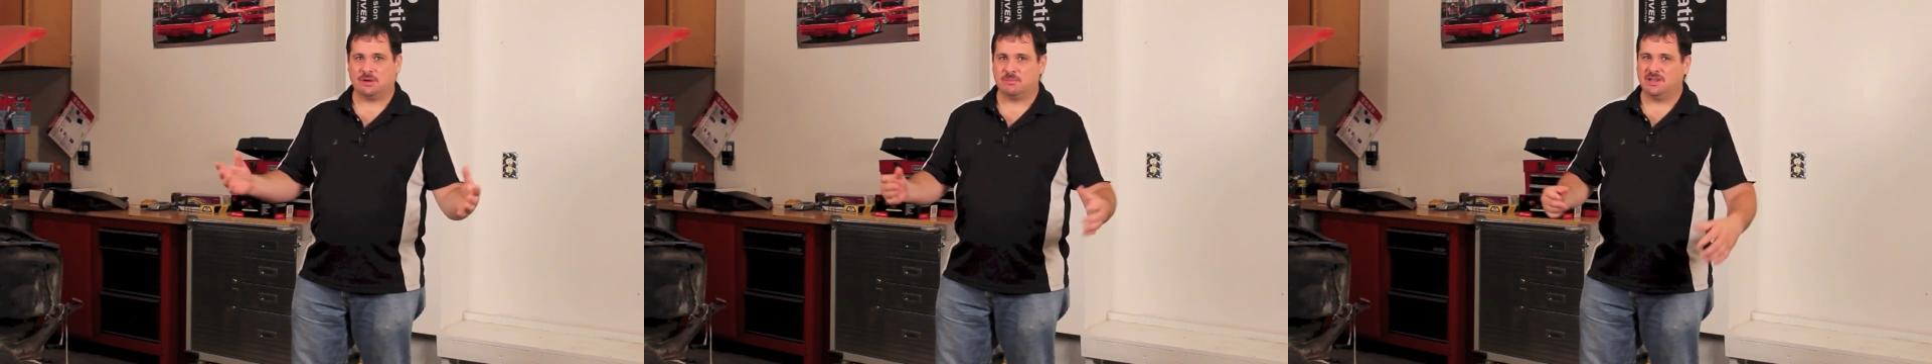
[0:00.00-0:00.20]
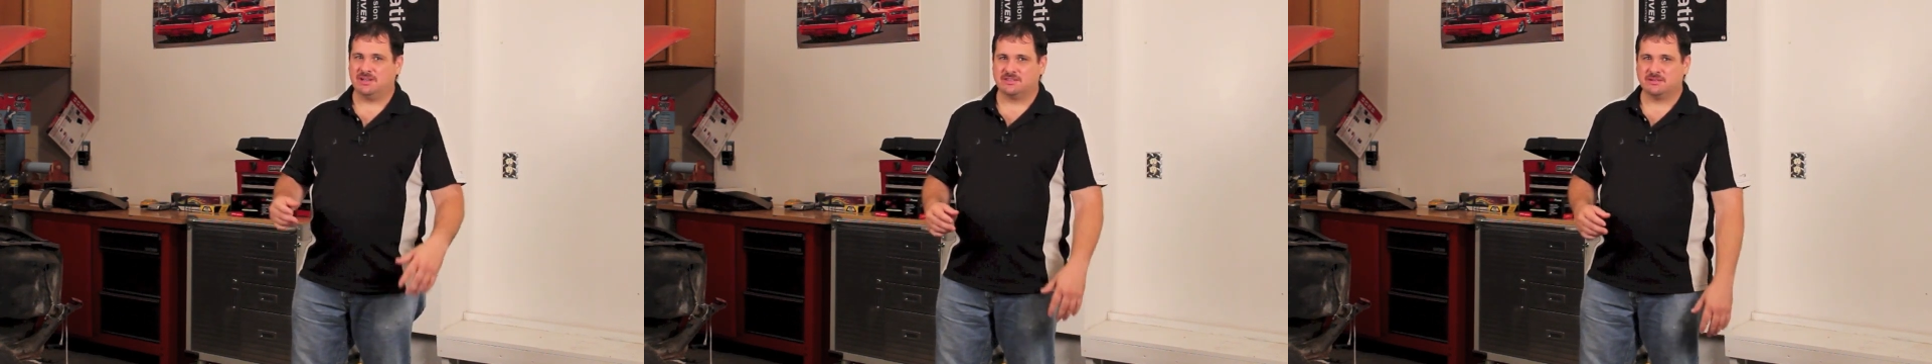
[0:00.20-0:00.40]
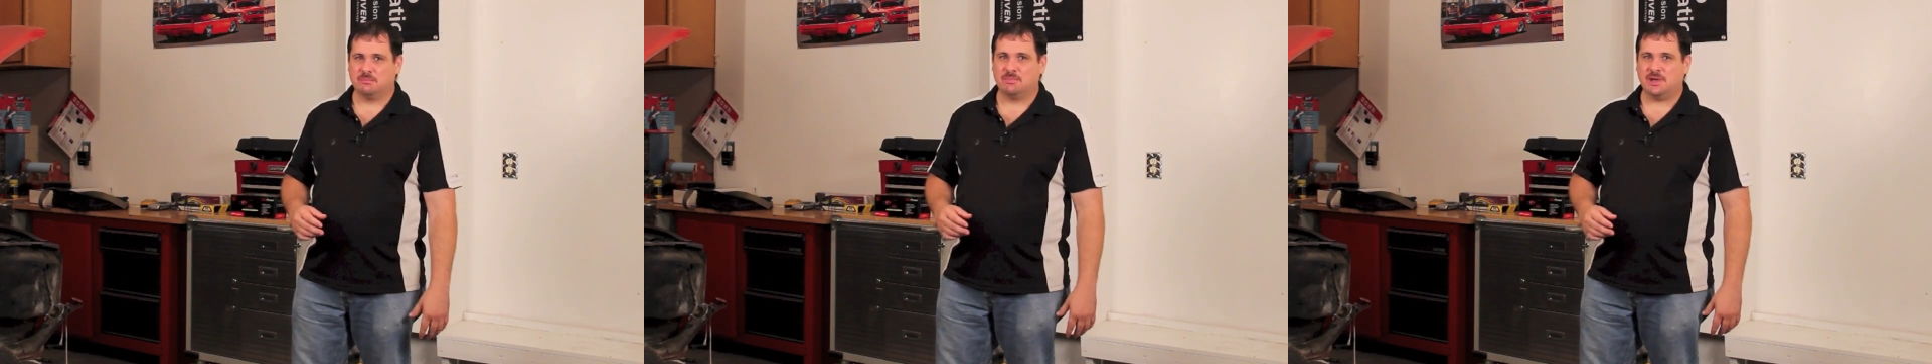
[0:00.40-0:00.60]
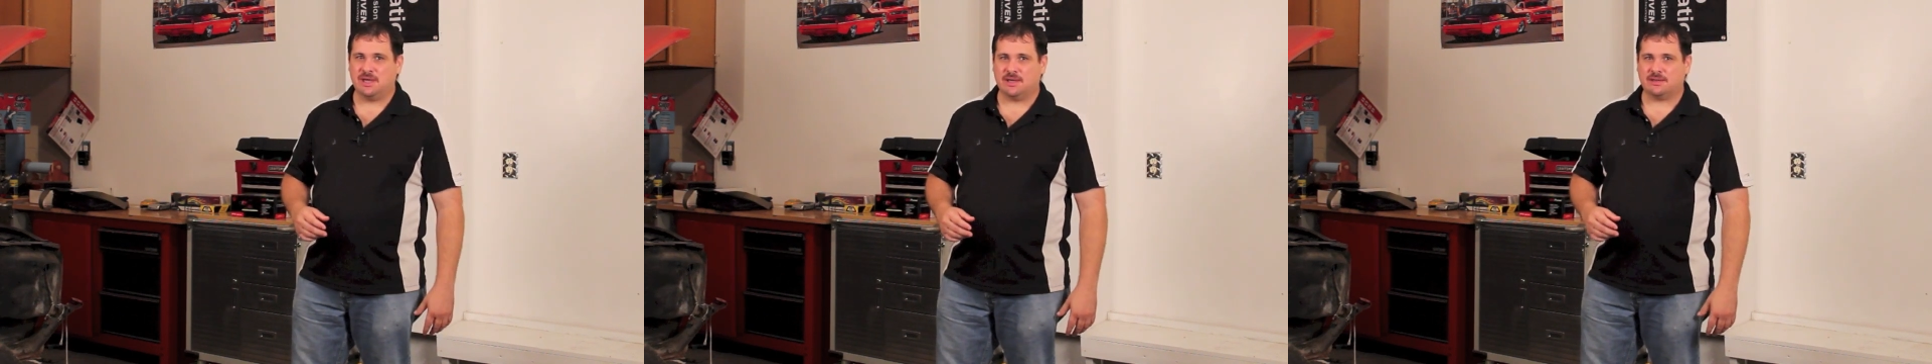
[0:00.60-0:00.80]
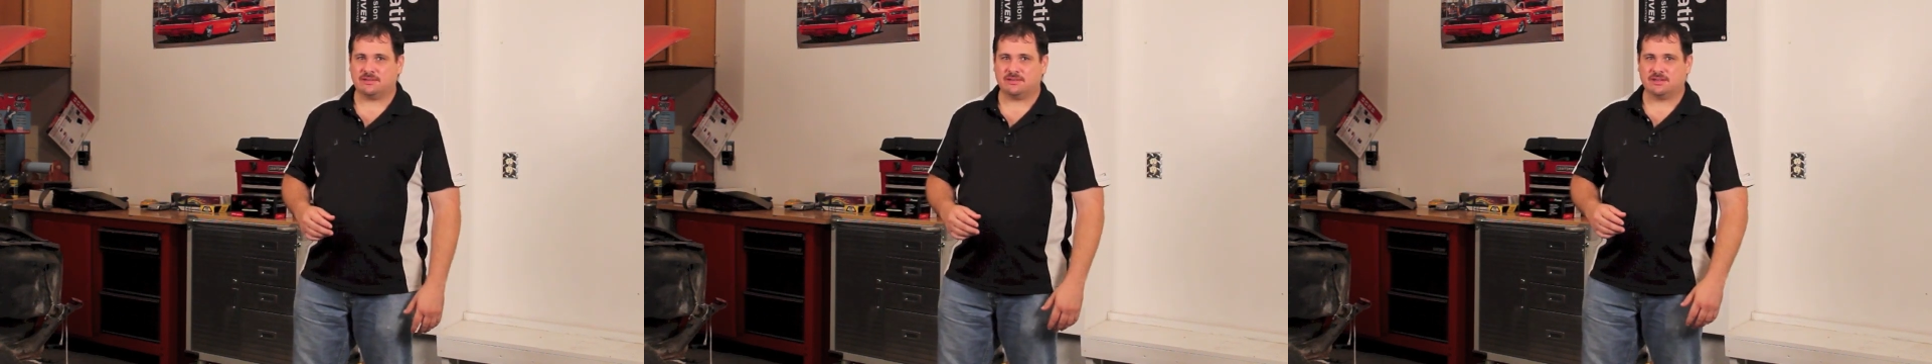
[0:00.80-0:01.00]
I mean, it's a
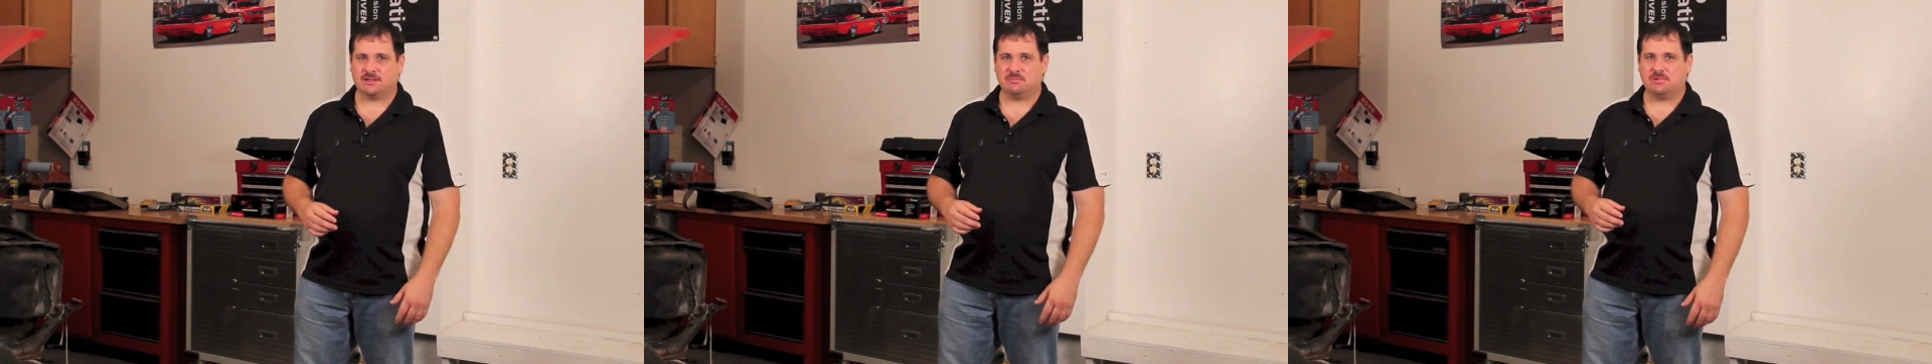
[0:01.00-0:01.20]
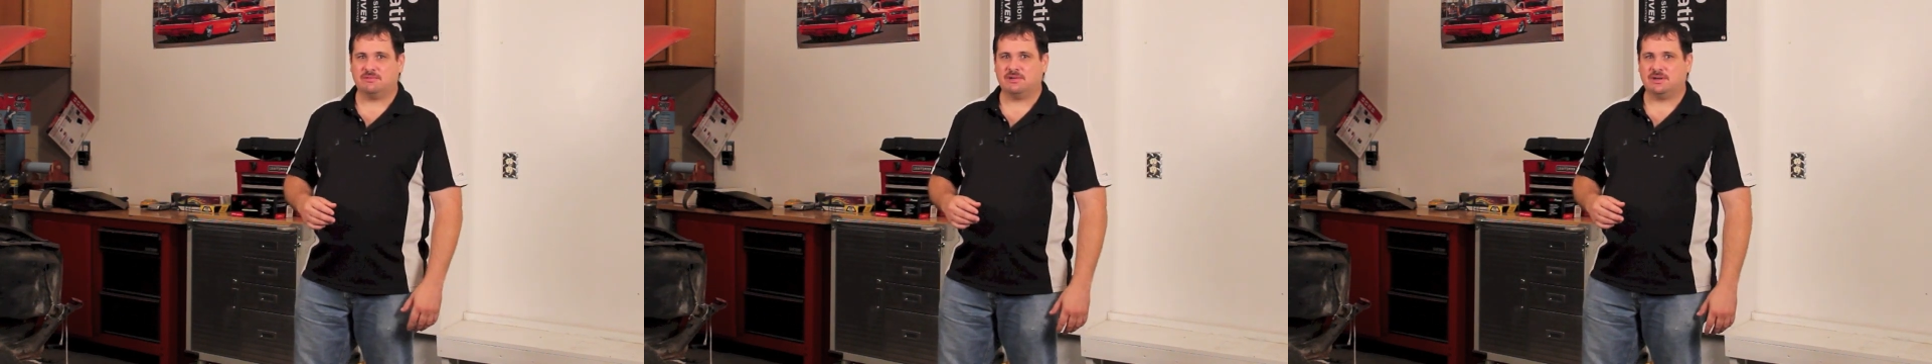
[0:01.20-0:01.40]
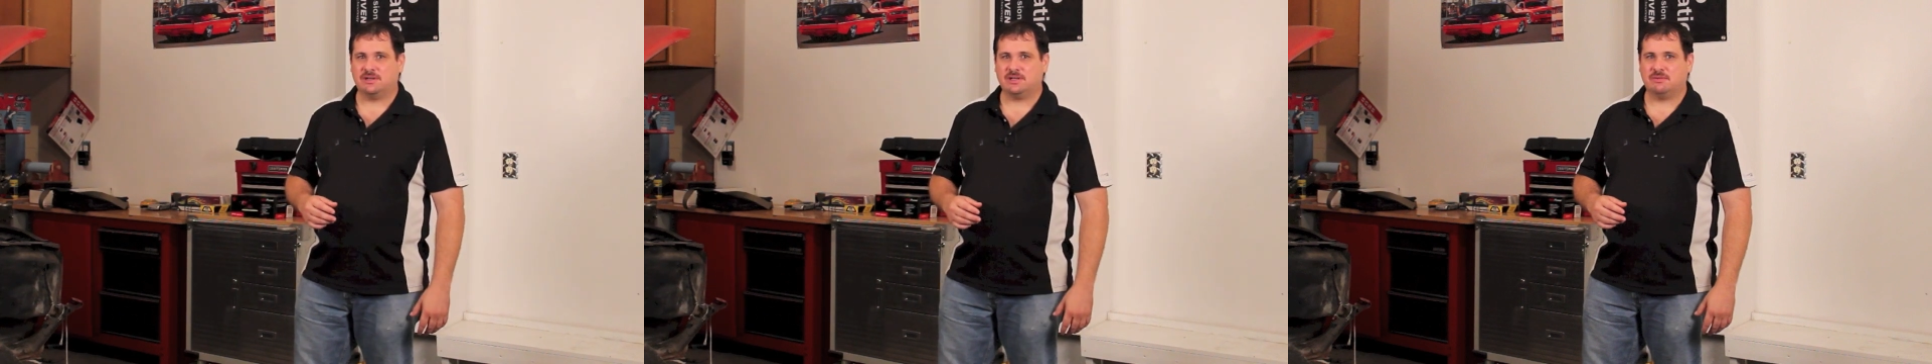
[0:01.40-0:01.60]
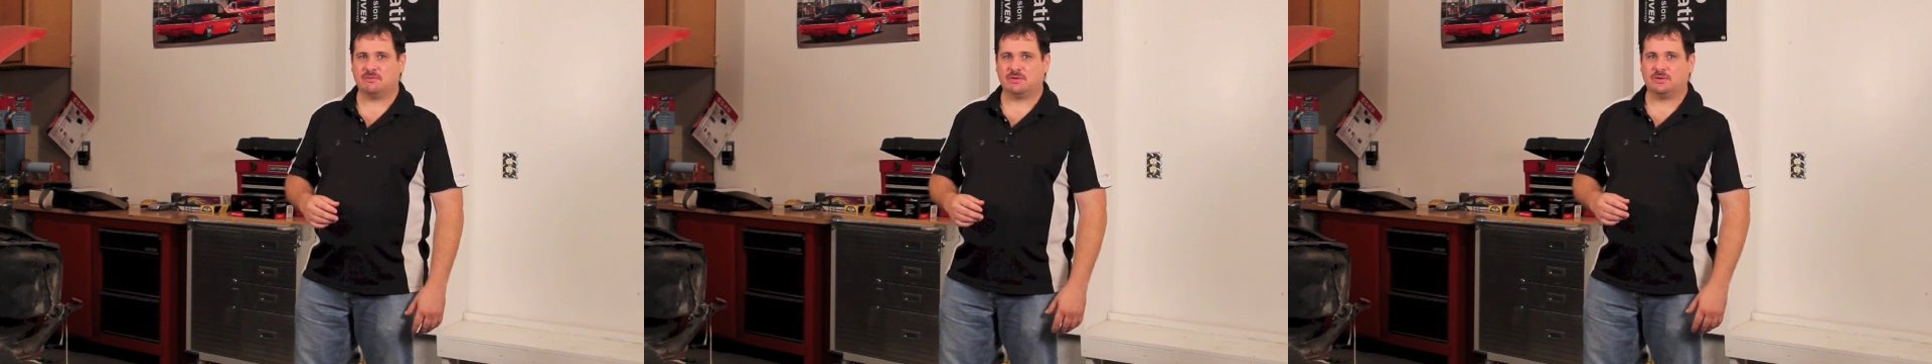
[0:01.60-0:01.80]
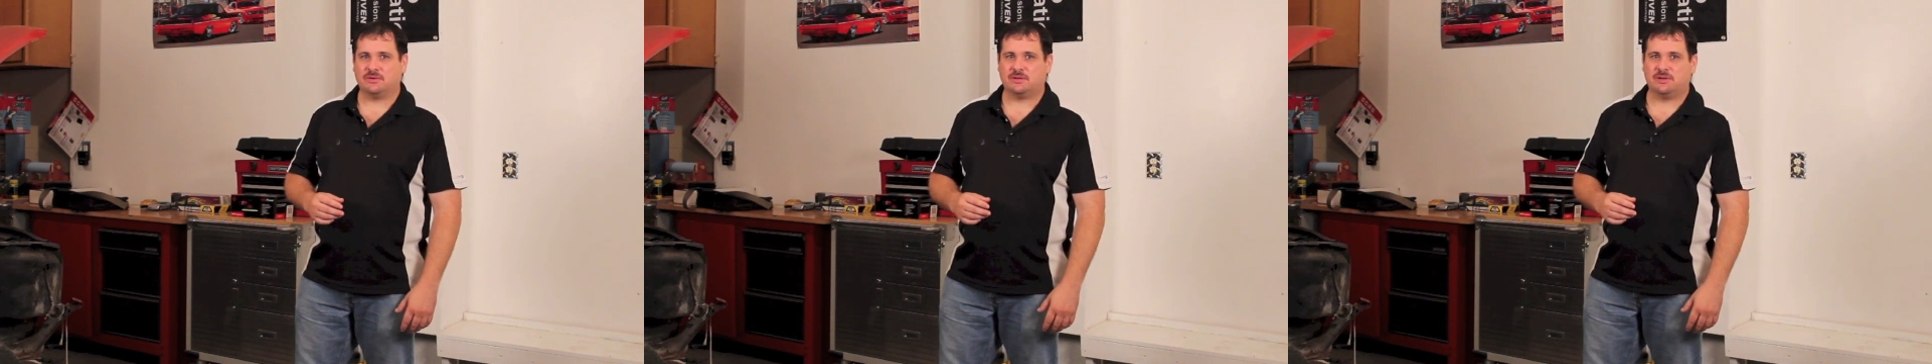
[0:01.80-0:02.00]
mess. It can be very
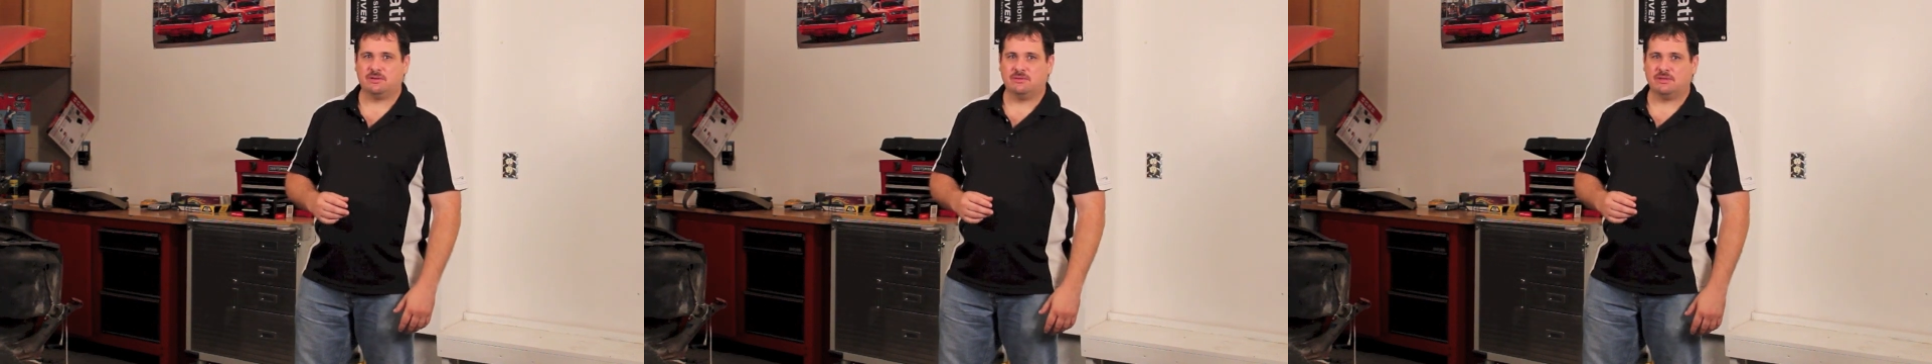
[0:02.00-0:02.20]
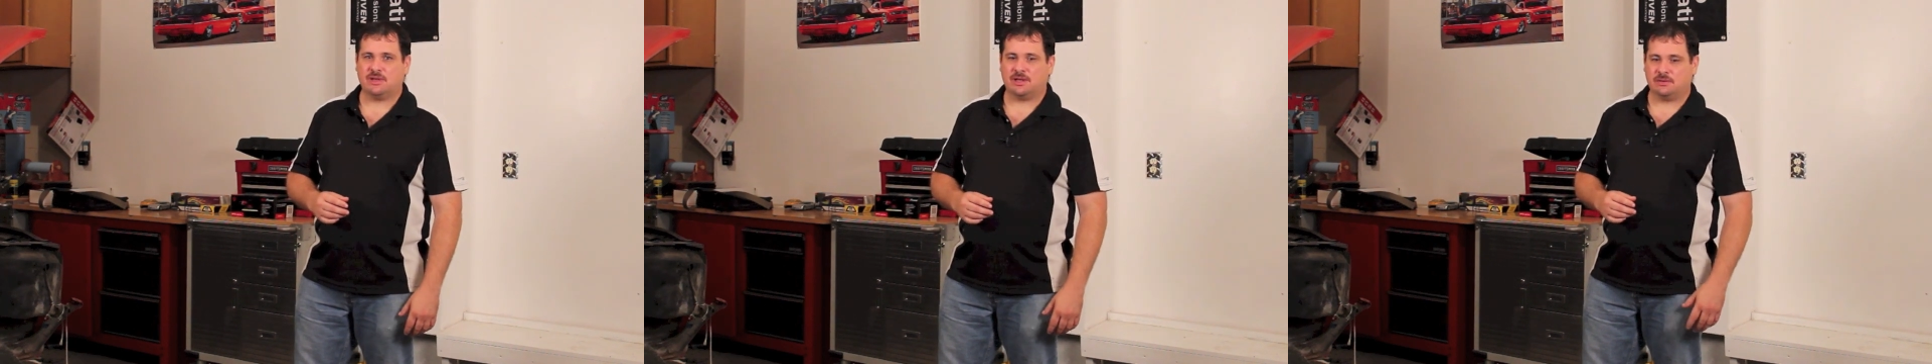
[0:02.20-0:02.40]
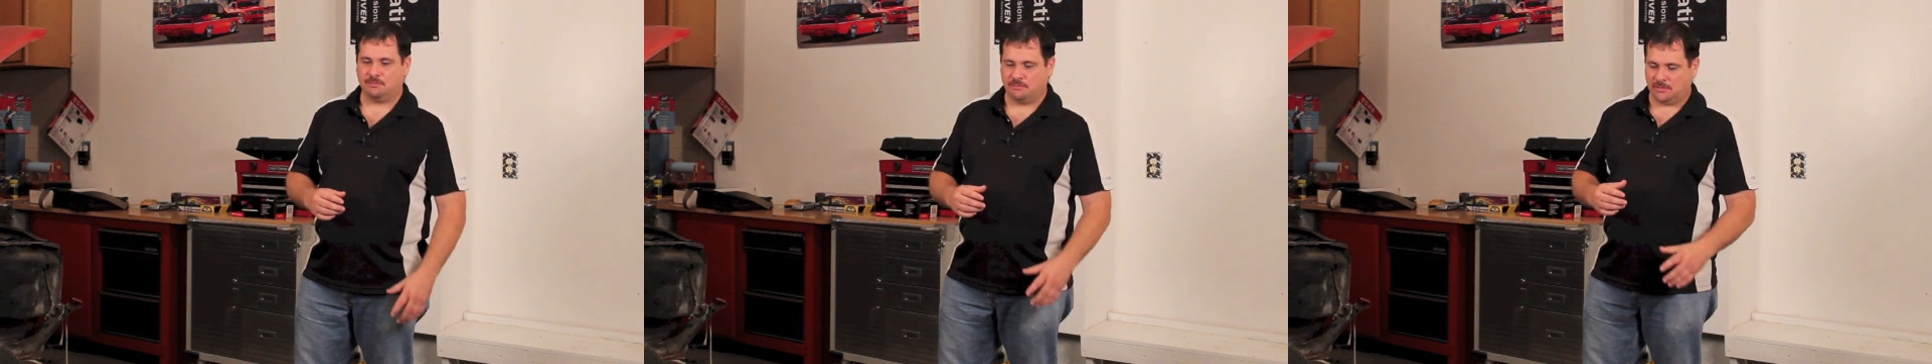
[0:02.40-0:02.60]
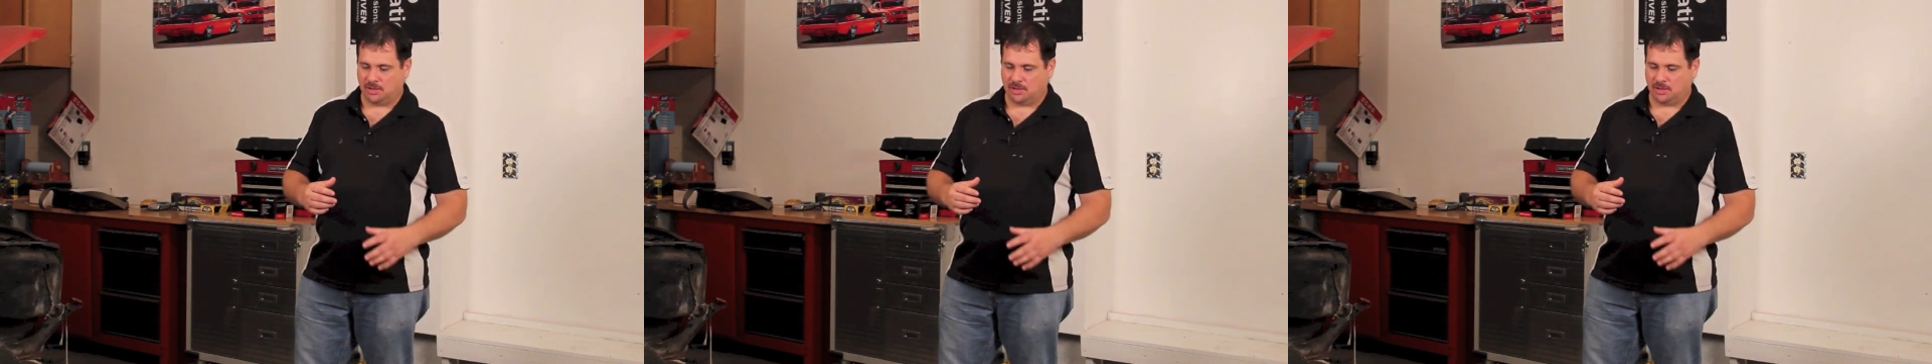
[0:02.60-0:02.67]
difficult to do that.